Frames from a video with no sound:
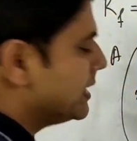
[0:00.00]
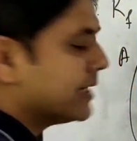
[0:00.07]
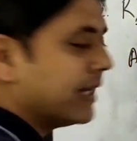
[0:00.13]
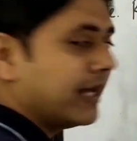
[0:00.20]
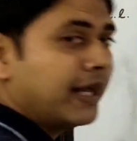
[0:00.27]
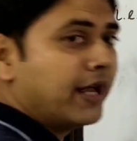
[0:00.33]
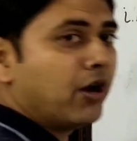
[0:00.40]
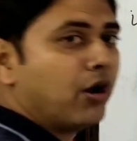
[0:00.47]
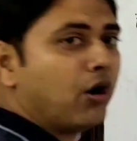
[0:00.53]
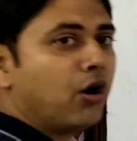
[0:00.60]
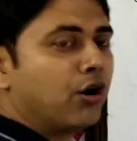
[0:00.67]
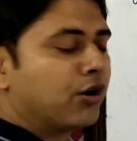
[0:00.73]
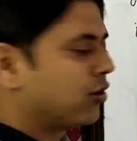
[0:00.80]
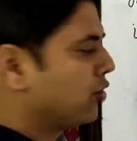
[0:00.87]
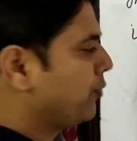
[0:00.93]
is a
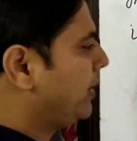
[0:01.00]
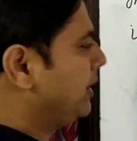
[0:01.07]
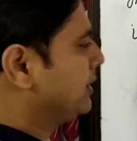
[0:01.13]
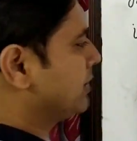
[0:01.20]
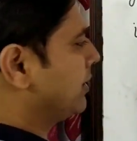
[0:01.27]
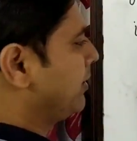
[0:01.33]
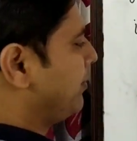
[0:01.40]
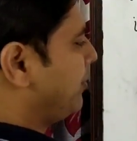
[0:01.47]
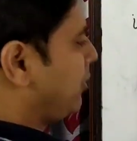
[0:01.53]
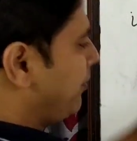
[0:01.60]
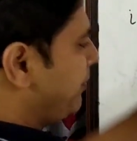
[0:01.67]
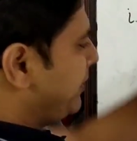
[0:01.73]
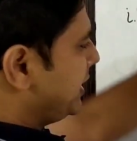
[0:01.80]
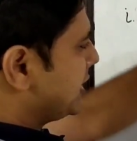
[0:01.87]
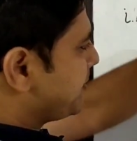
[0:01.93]
onto function.
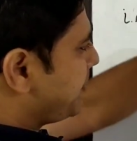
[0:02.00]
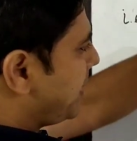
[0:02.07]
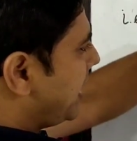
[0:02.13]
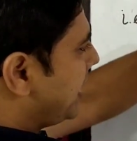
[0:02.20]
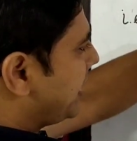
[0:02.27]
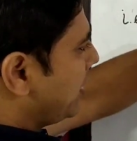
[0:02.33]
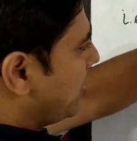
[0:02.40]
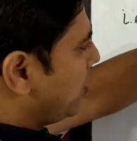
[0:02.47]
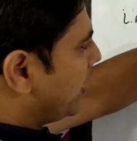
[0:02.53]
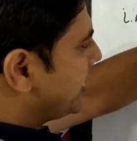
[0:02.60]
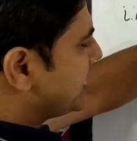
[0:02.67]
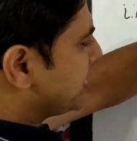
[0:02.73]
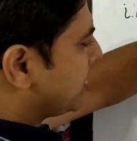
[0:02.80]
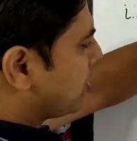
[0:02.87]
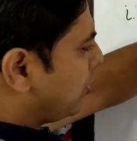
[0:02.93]
From this part,
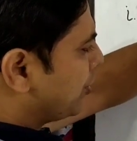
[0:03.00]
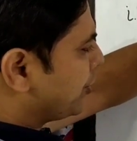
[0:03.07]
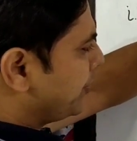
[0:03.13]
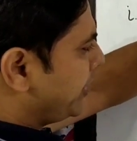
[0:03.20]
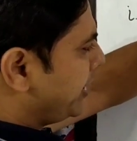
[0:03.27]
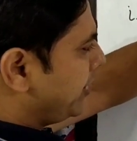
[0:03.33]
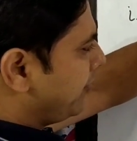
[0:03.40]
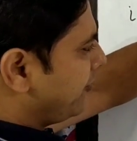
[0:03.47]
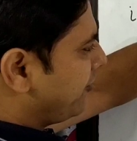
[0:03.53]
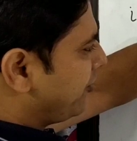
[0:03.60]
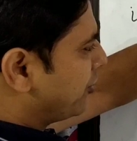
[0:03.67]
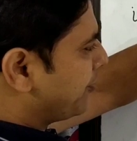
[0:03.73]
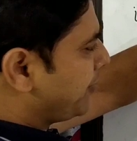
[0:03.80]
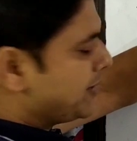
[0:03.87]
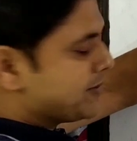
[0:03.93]
what is the
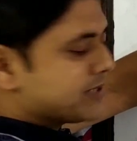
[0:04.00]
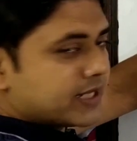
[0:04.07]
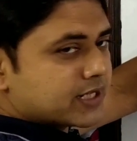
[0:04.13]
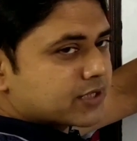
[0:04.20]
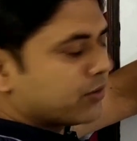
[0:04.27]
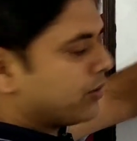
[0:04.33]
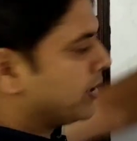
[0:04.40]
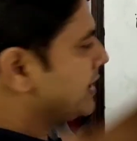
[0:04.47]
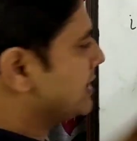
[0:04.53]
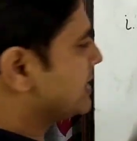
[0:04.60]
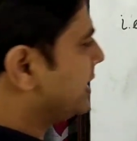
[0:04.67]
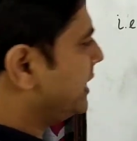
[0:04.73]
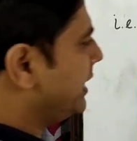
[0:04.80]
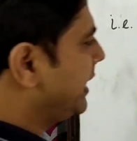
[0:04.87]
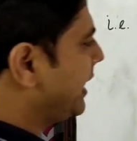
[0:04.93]
codomain? 4, 5, 6. What
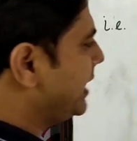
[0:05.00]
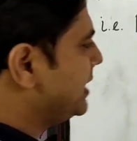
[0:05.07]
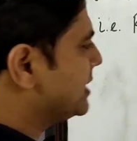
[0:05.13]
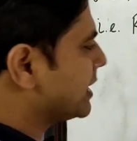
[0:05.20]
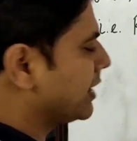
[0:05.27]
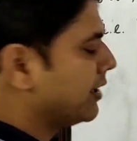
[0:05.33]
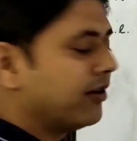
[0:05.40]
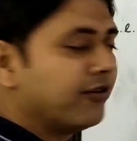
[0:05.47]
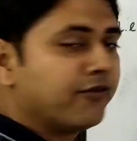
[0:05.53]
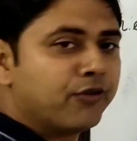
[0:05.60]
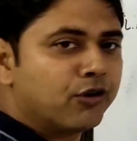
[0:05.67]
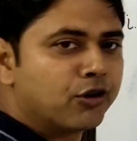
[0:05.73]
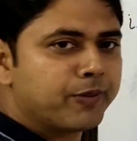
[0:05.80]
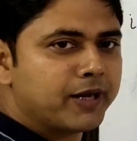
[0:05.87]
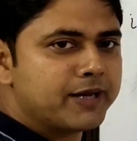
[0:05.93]
is the
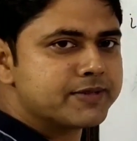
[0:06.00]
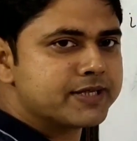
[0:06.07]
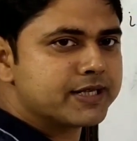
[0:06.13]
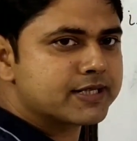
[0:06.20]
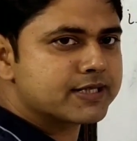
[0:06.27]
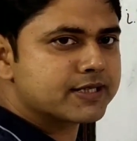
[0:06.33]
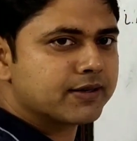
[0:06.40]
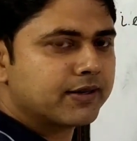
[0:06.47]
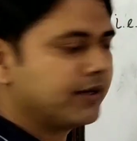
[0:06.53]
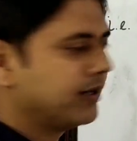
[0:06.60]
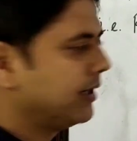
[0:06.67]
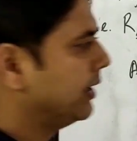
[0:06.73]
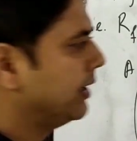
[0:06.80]
range? 4, 5, 6.